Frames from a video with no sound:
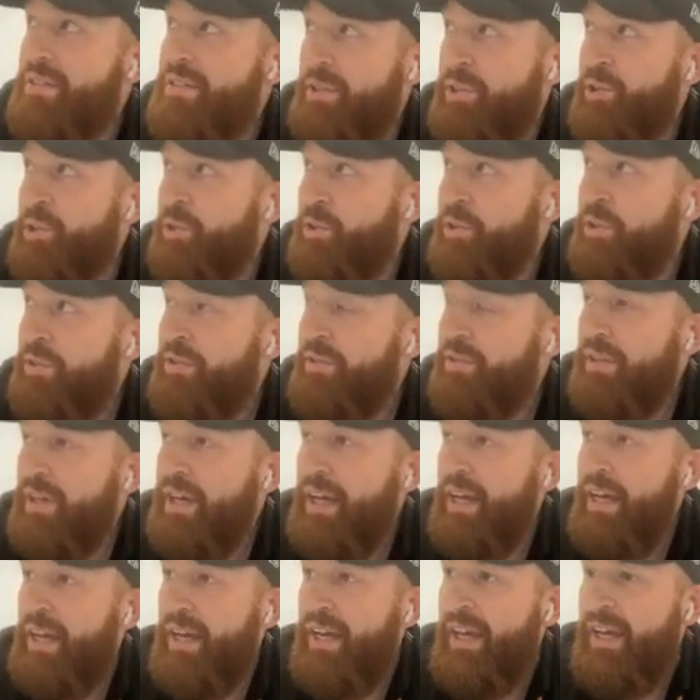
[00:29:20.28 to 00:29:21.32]
do,
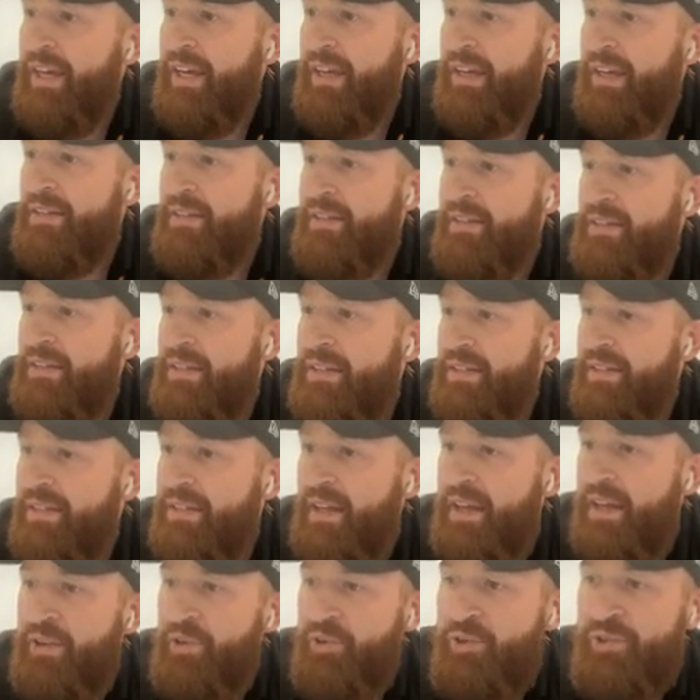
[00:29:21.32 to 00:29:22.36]
and
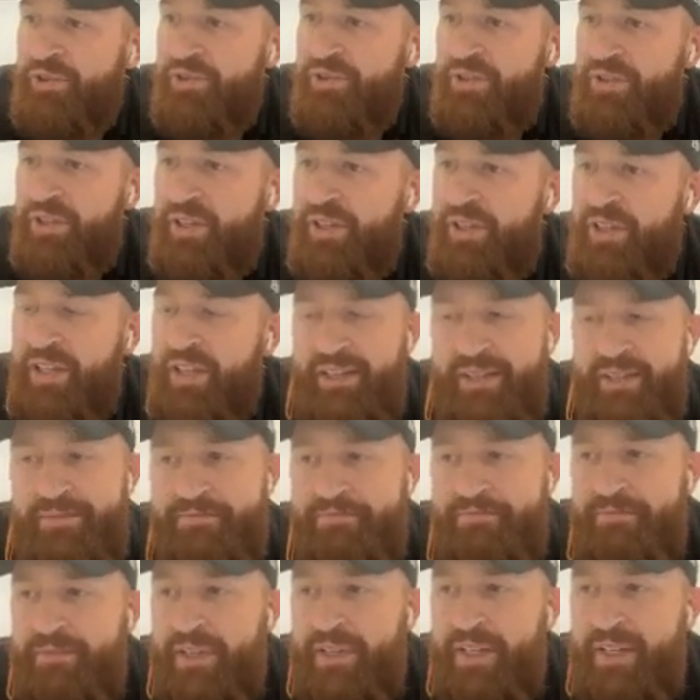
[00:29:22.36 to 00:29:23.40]
they also,
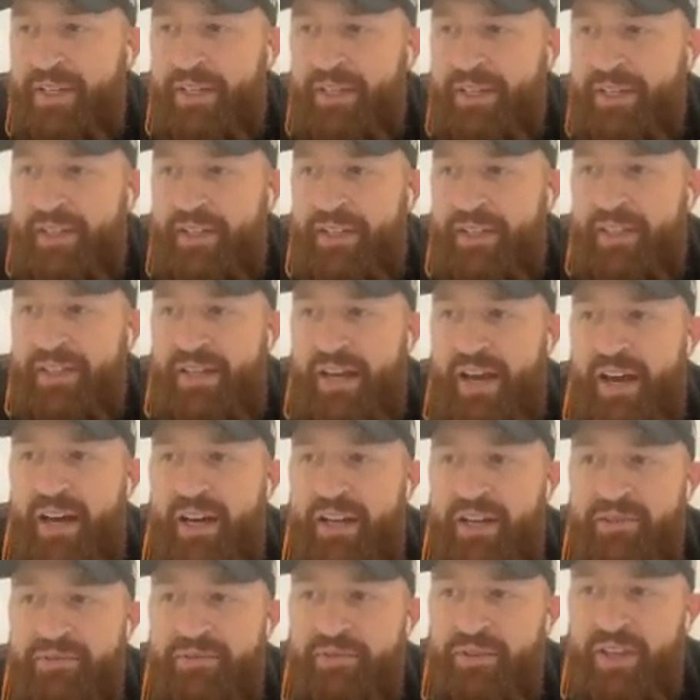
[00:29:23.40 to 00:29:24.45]
it's
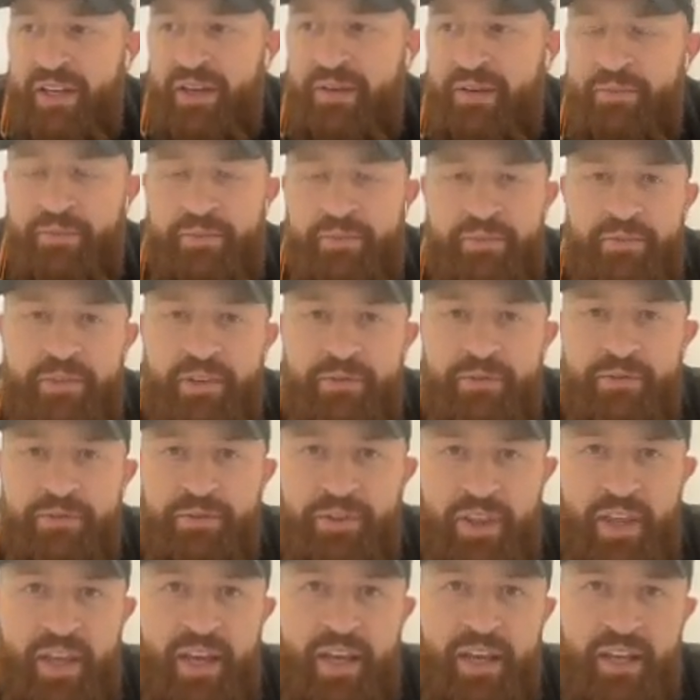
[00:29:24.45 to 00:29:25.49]
harder for them,
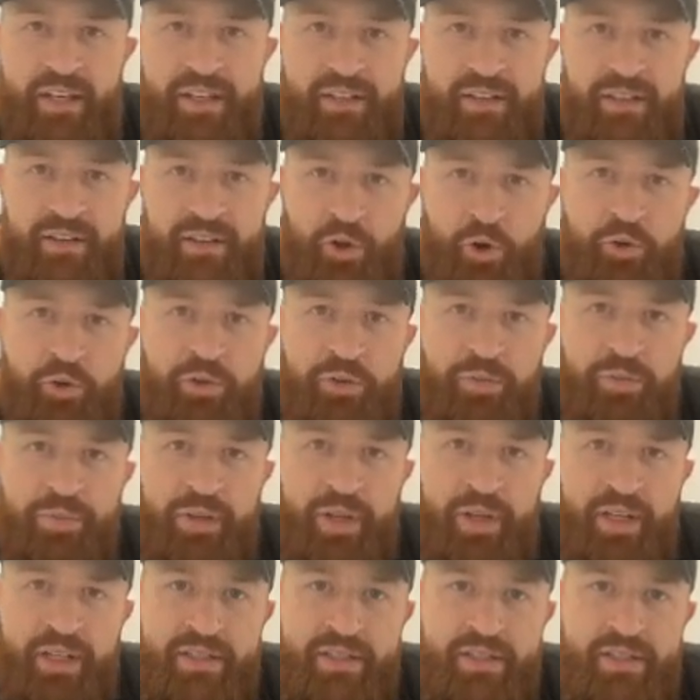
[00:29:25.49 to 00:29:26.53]
for their local
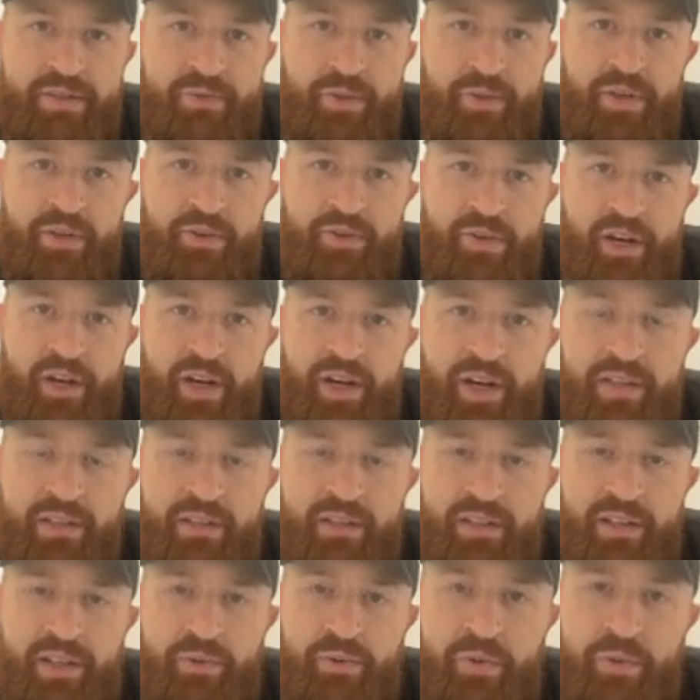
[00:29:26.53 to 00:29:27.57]
players as well, right?
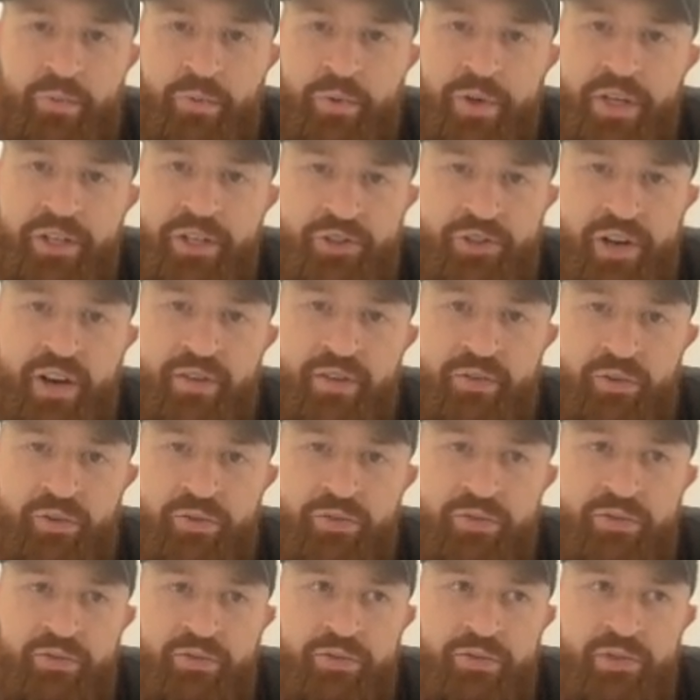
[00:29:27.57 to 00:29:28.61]
Like when we
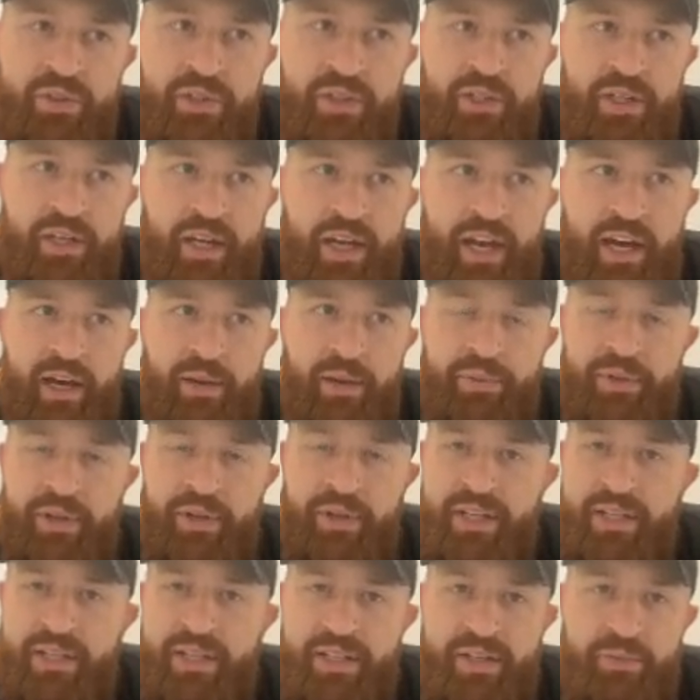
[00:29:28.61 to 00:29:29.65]
travel, our
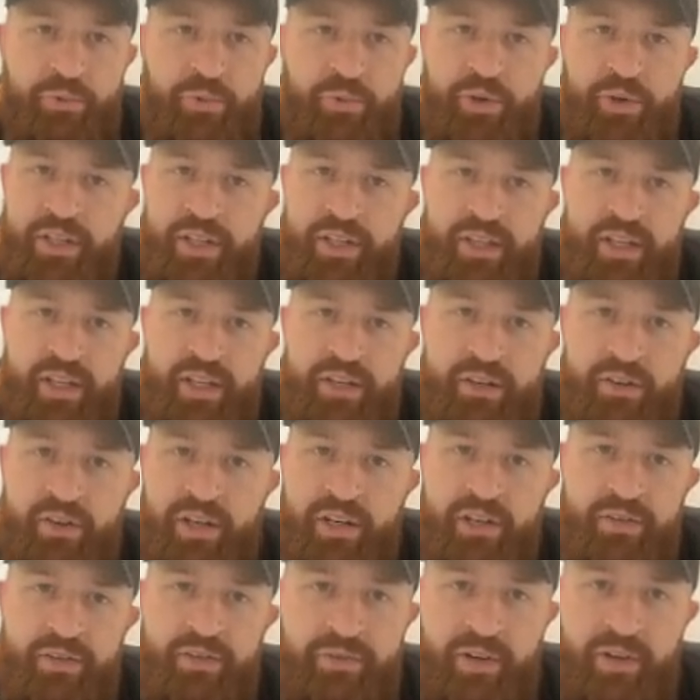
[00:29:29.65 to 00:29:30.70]
players can work at their
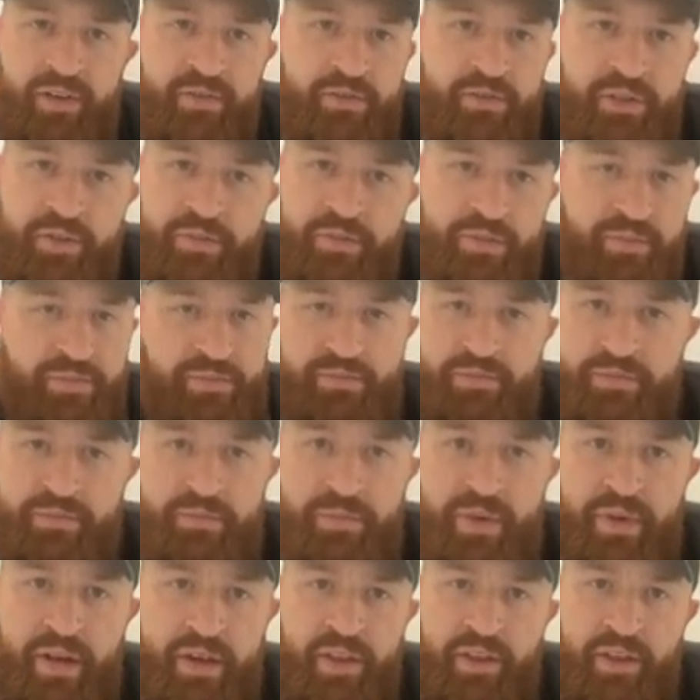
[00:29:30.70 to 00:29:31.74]
9 to 5 jobs
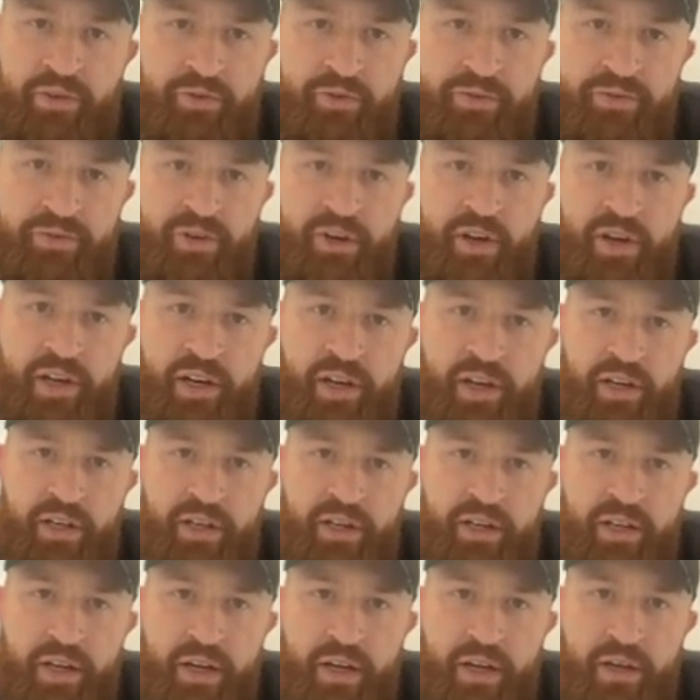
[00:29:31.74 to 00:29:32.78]
Monday through Friday.
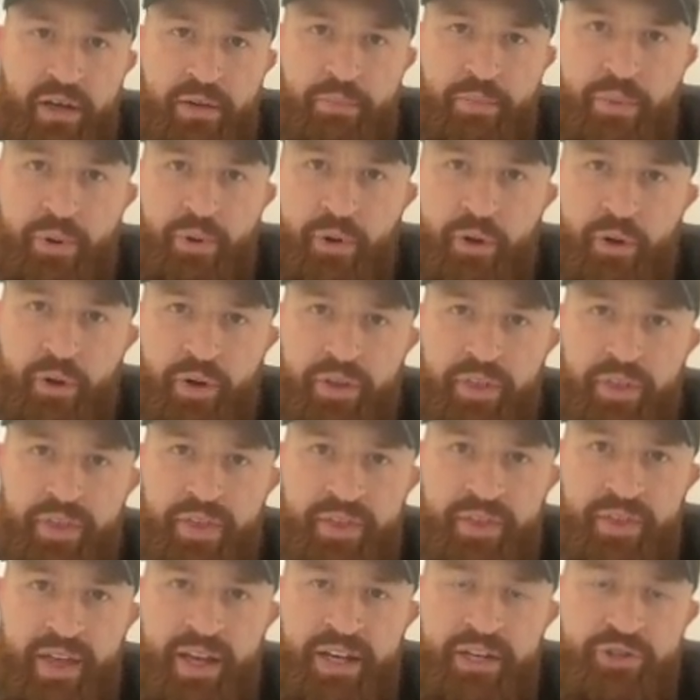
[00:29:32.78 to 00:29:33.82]
Perth,
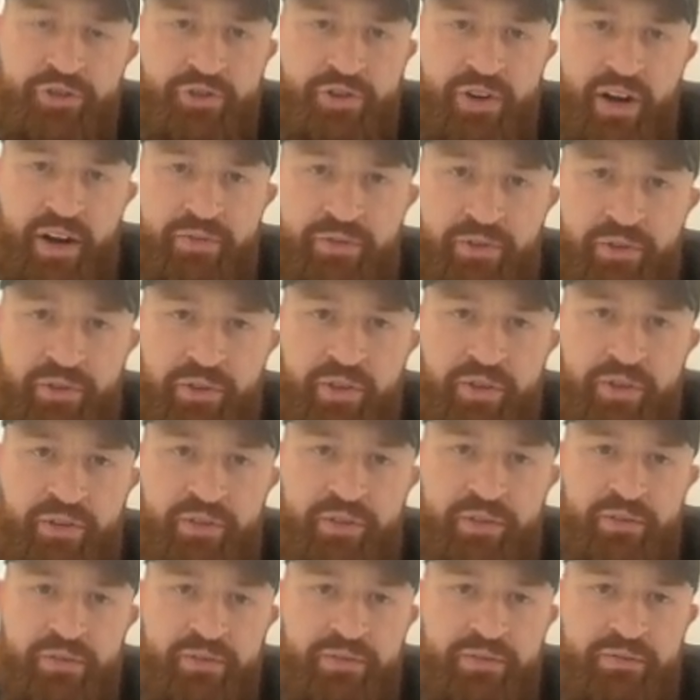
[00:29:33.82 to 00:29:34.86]
they travel
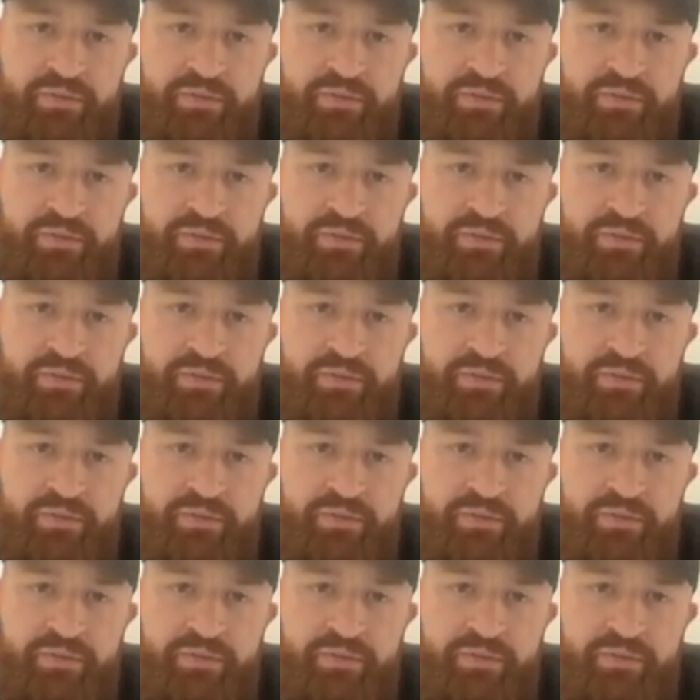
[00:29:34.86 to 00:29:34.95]
on